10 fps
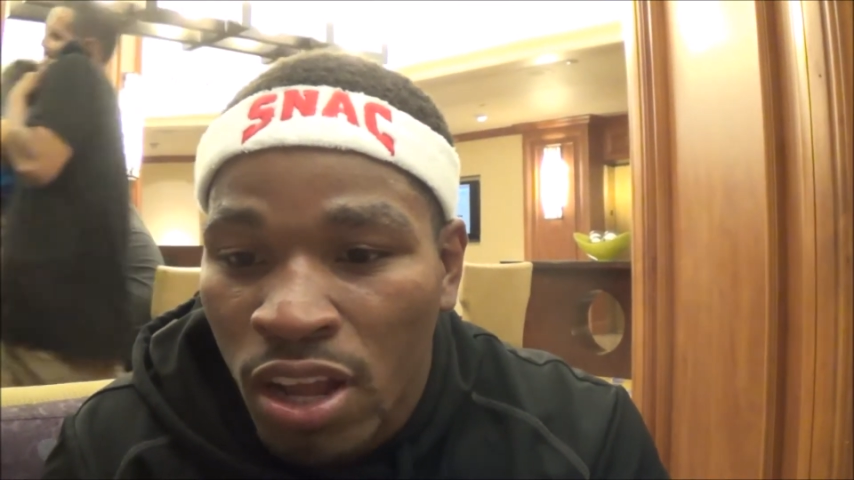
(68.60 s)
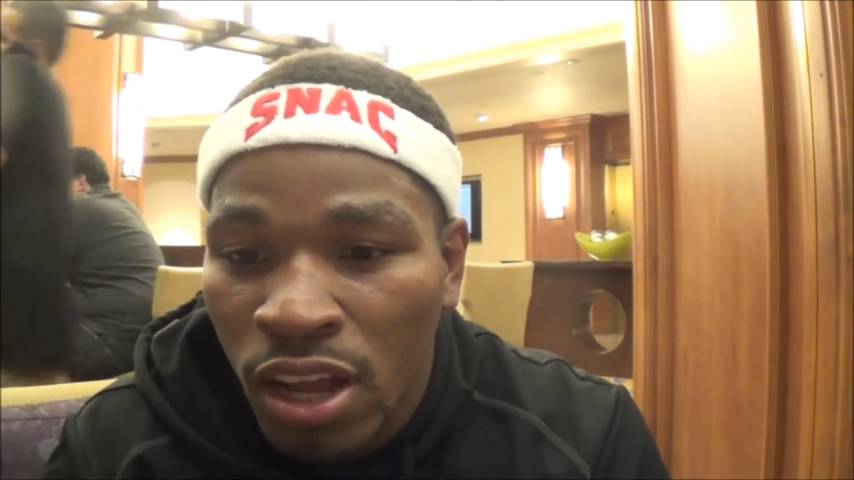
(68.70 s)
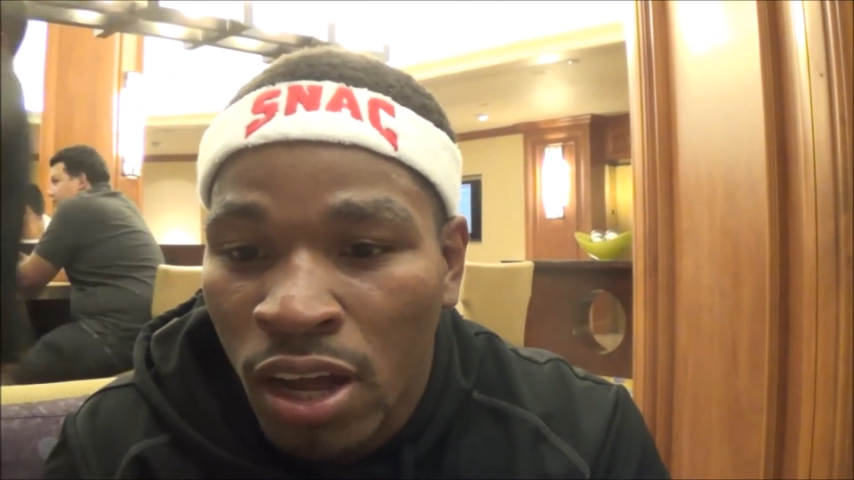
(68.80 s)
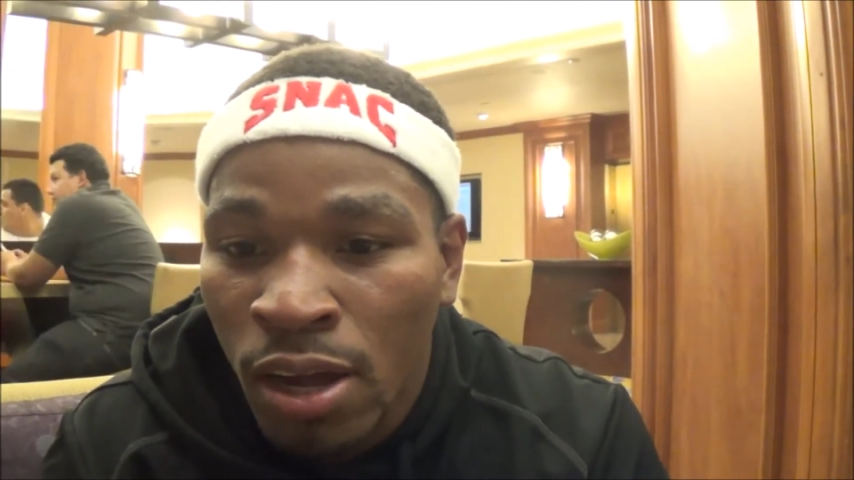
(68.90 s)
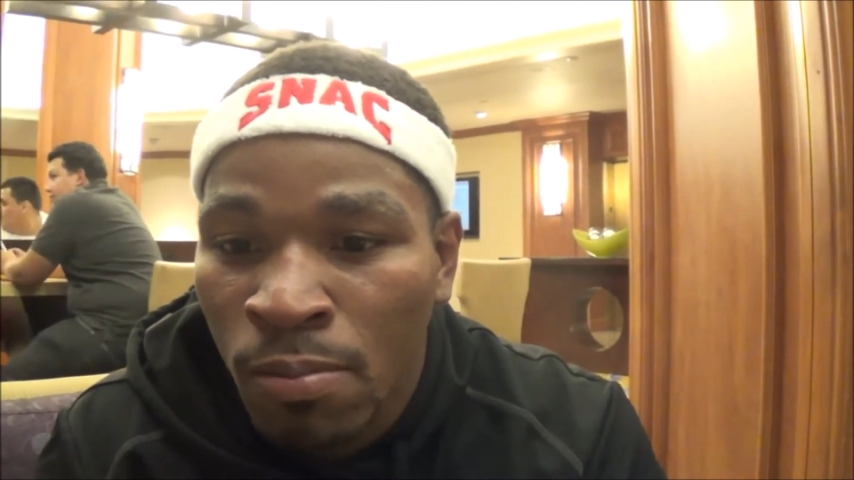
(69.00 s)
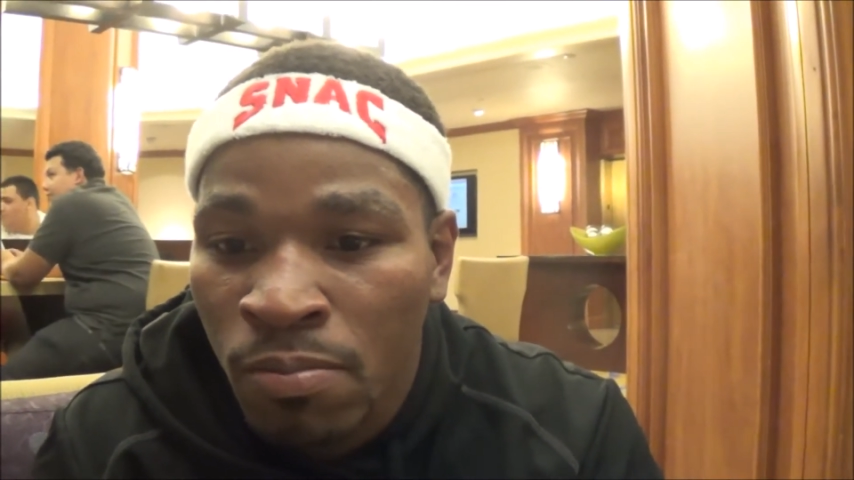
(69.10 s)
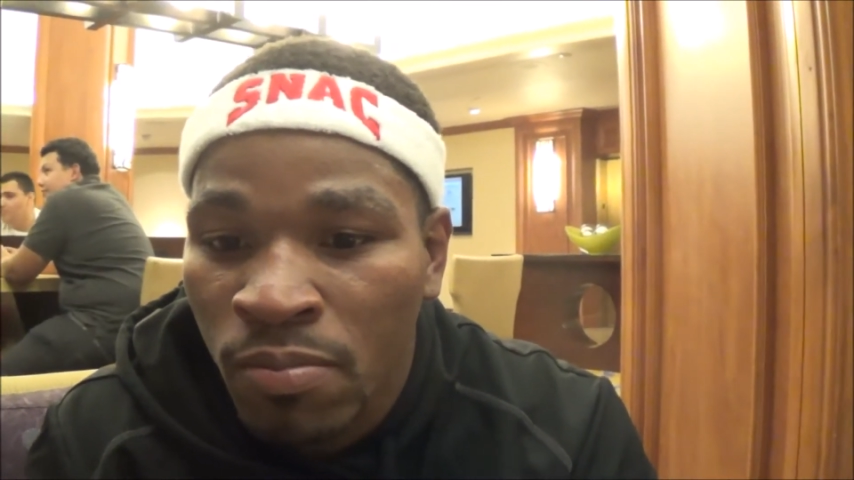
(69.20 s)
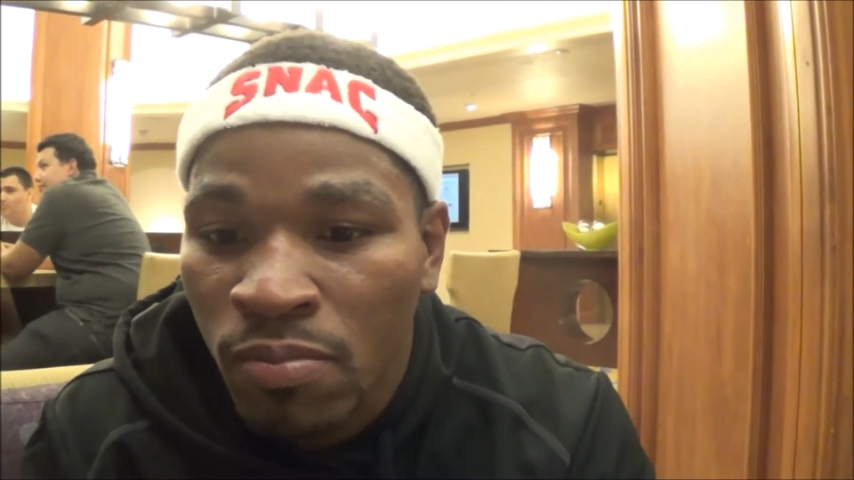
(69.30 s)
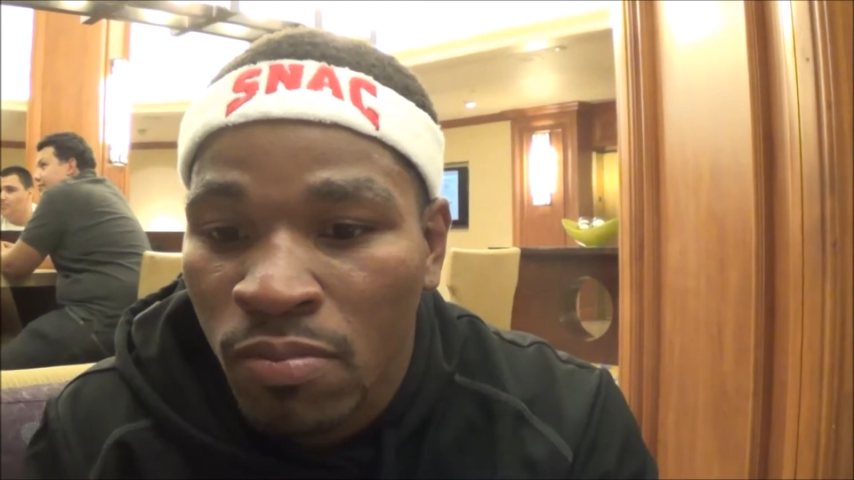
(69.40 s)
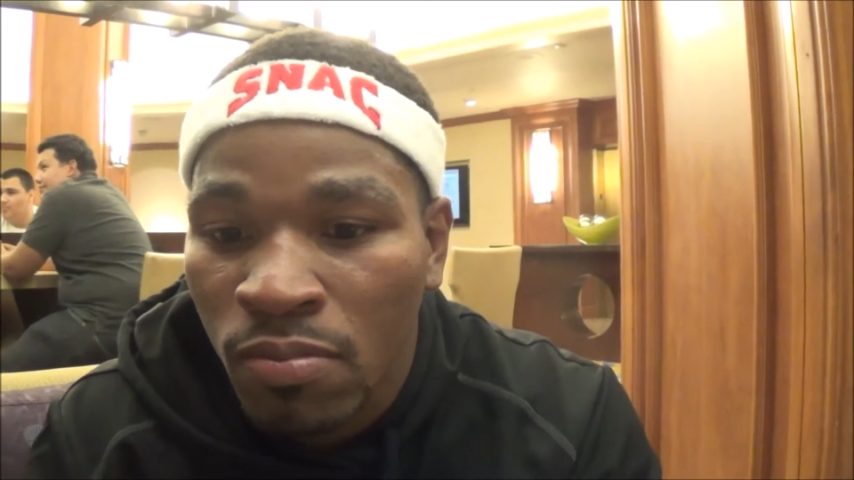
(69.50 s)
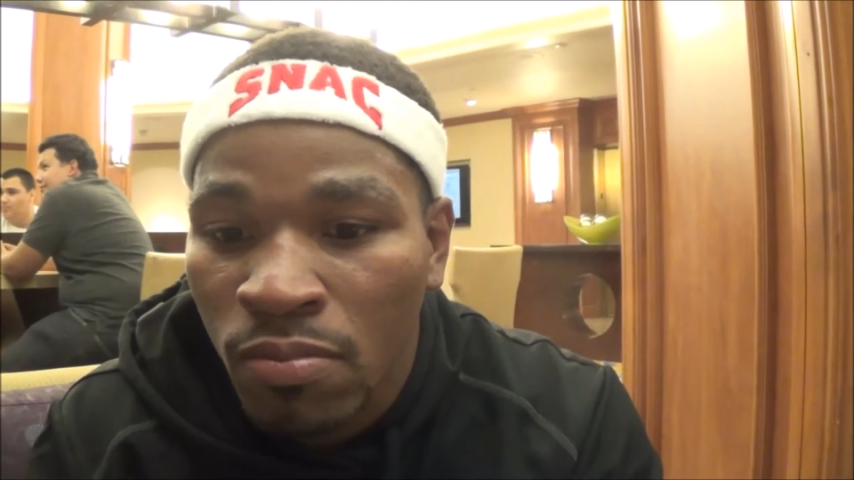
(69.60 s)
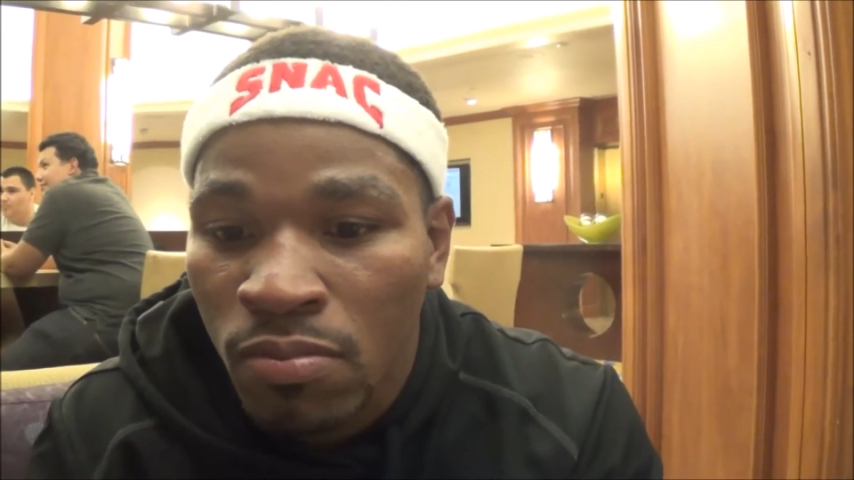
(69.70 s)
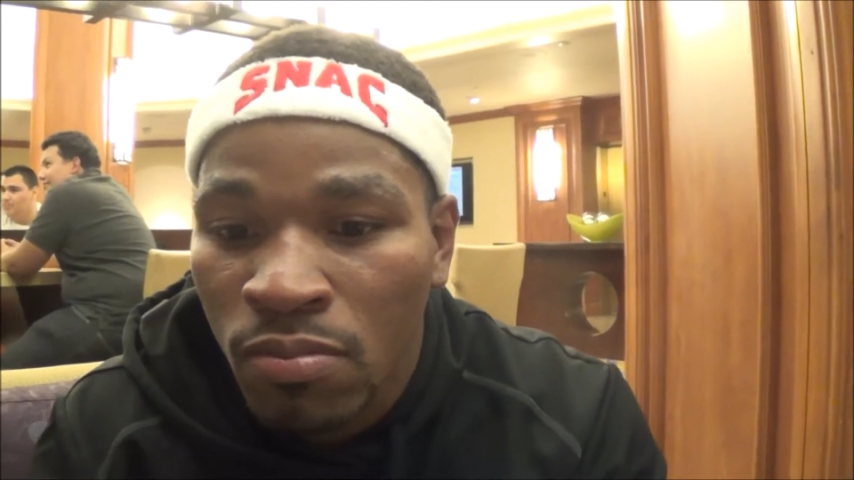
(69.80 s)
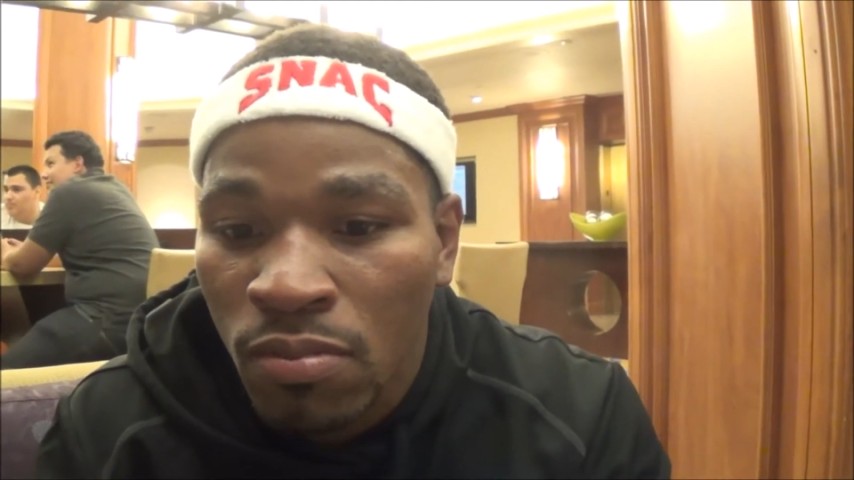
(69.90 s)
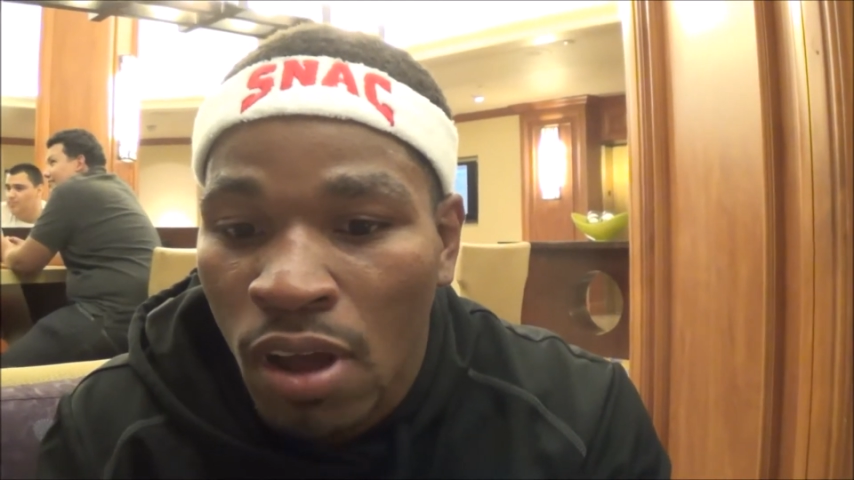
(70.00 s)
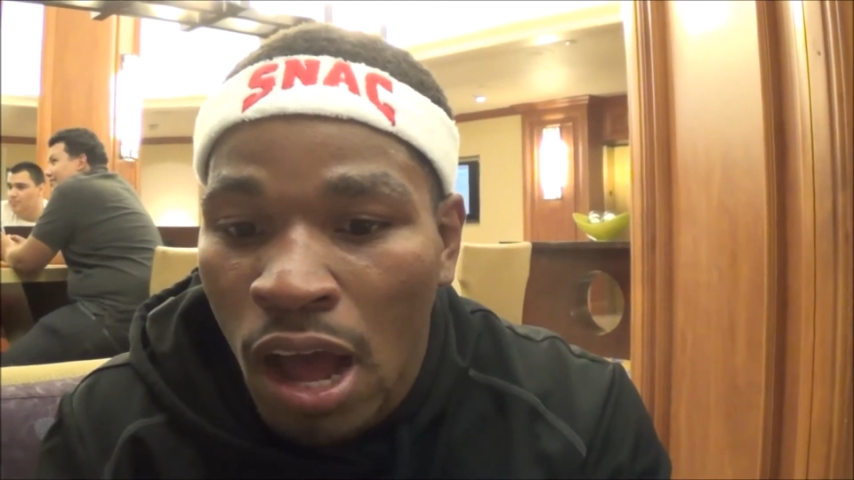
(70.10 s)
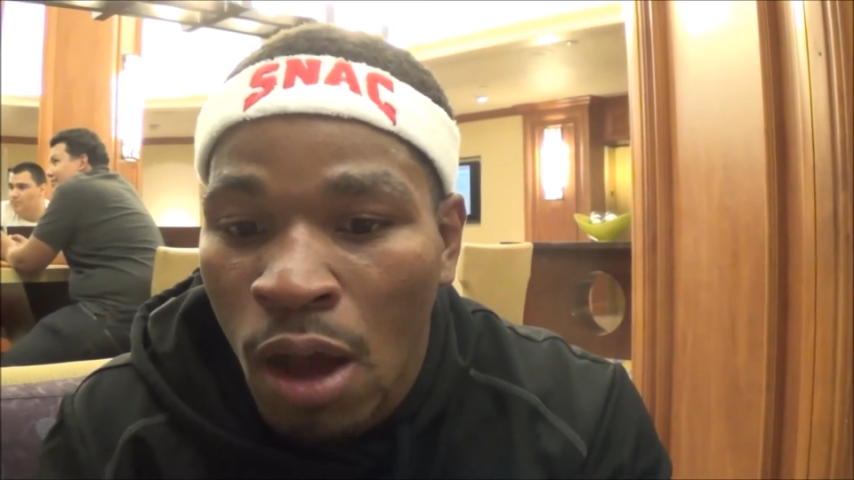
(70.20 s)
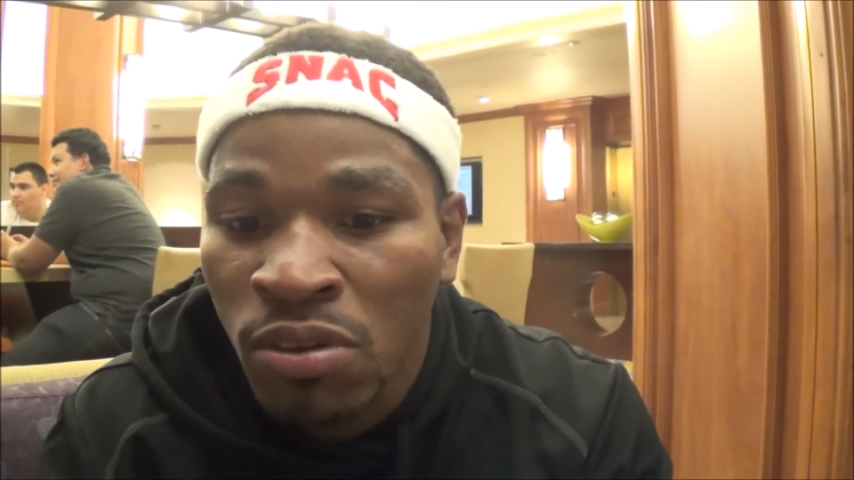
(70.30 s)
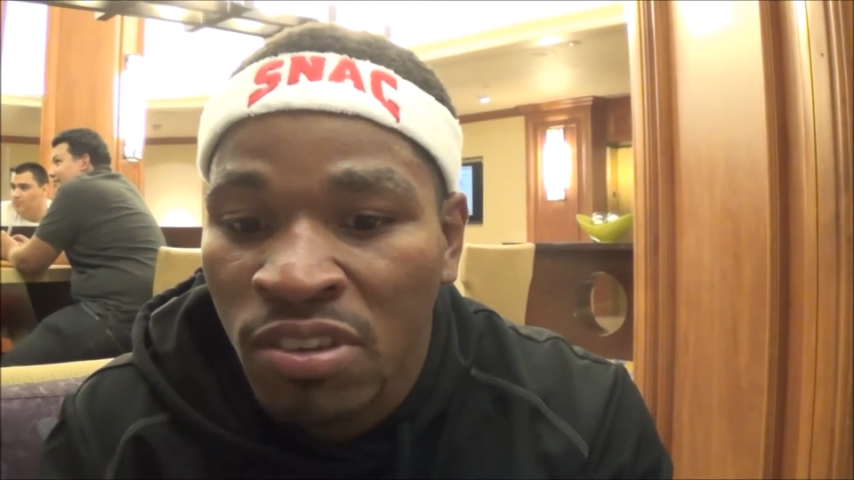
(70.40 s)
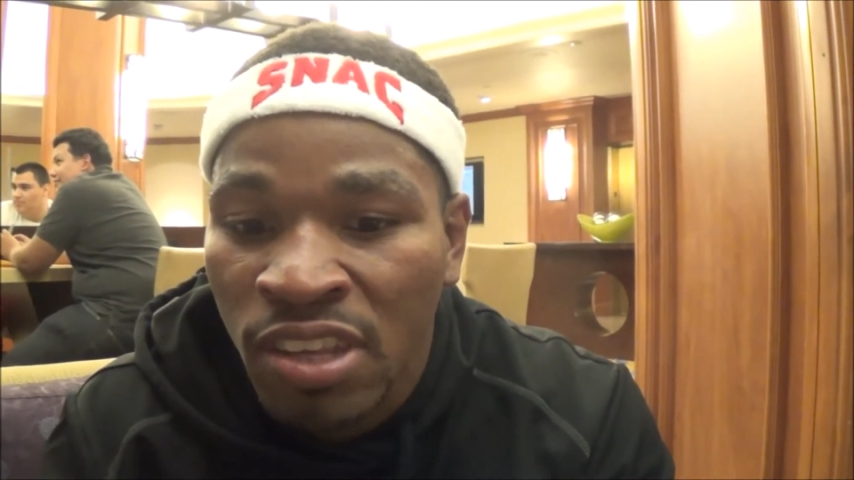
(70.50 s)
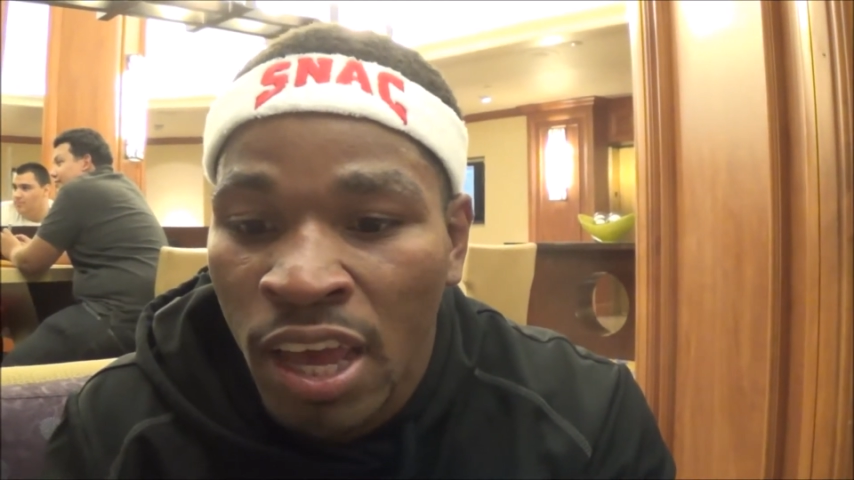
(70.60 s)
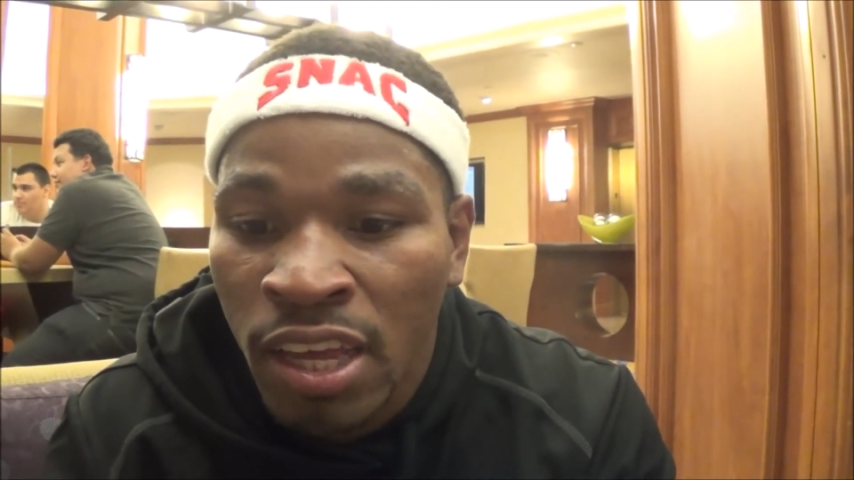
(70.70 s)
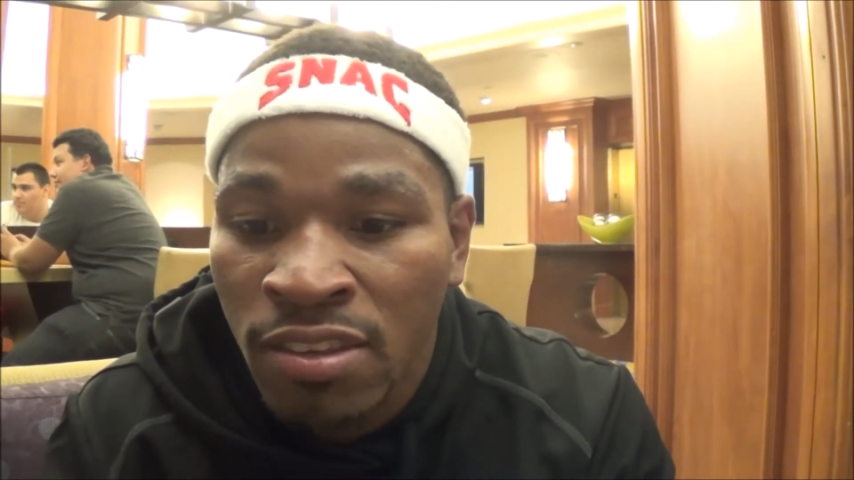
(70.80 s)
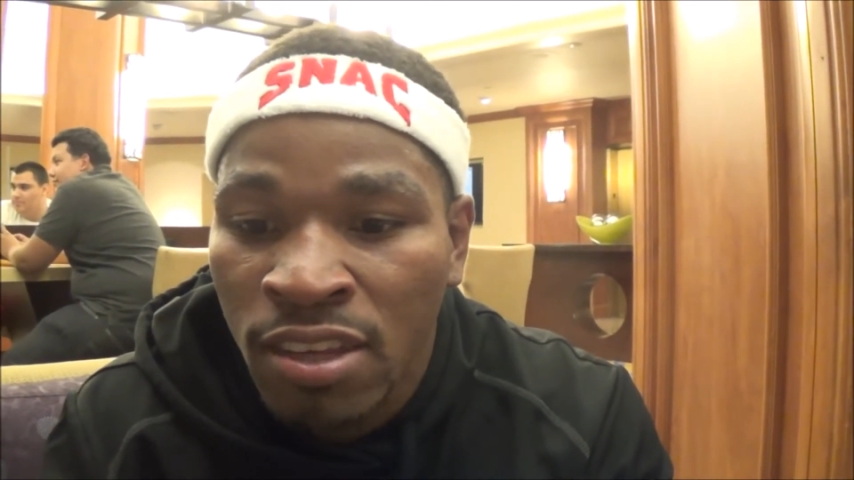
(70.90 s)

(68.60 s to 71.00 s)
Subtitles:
I would say it's